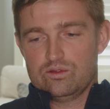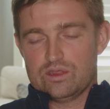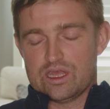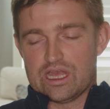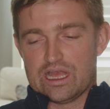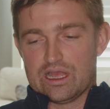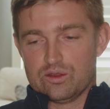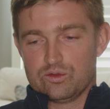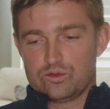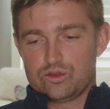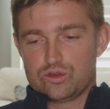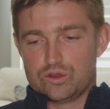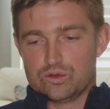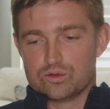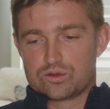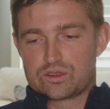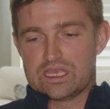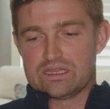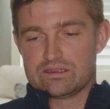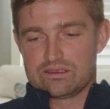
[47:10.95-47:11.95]
Uh,
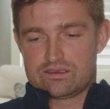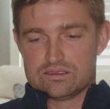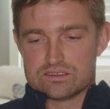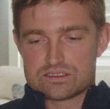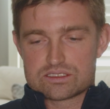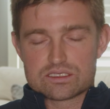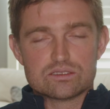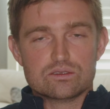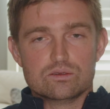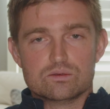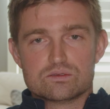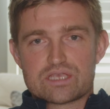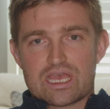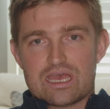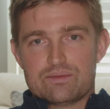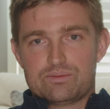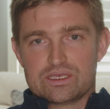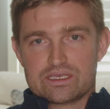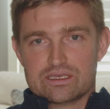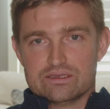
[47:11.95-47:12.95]
you can continue
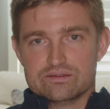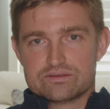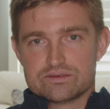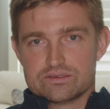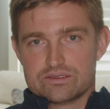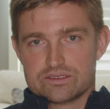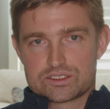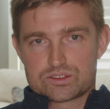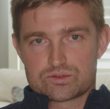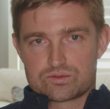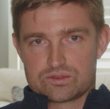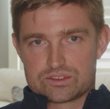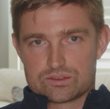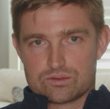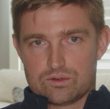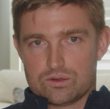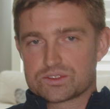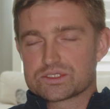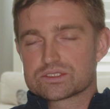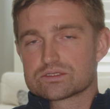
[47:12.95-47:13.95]
tapping into this
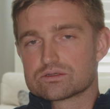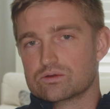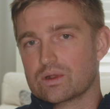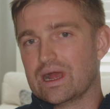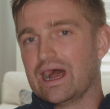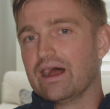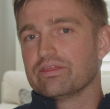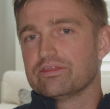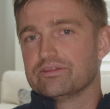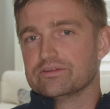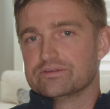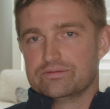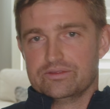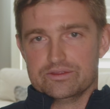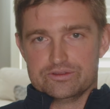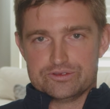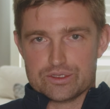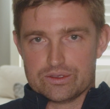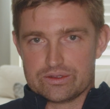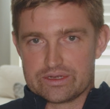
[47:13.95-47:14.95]
resource throughout the,
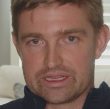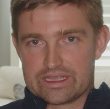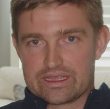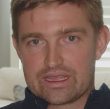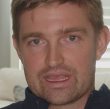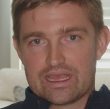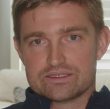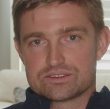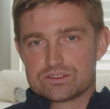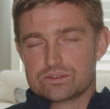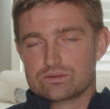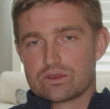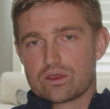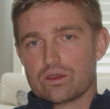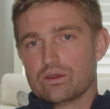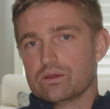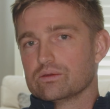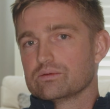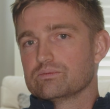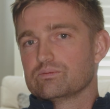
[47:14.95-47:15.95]
the journey as you
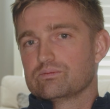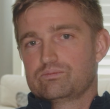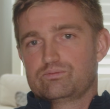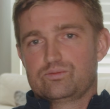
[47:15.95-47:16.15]
go.